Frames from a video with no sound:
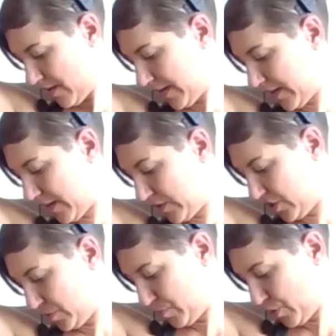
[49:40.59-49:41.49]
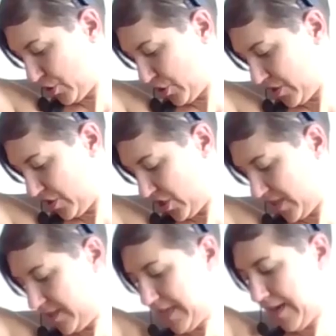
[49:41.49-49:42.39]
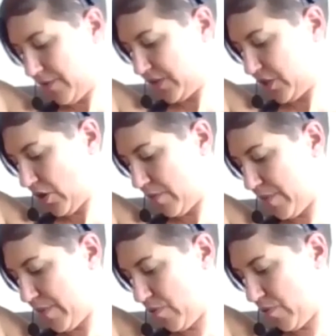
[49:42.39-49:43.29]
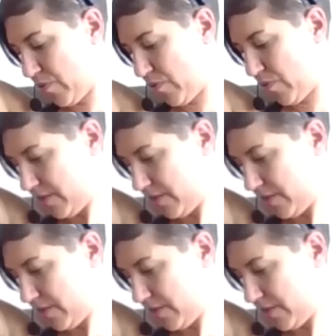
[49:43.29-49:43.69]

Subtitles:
and just push the chin down into your armpit more.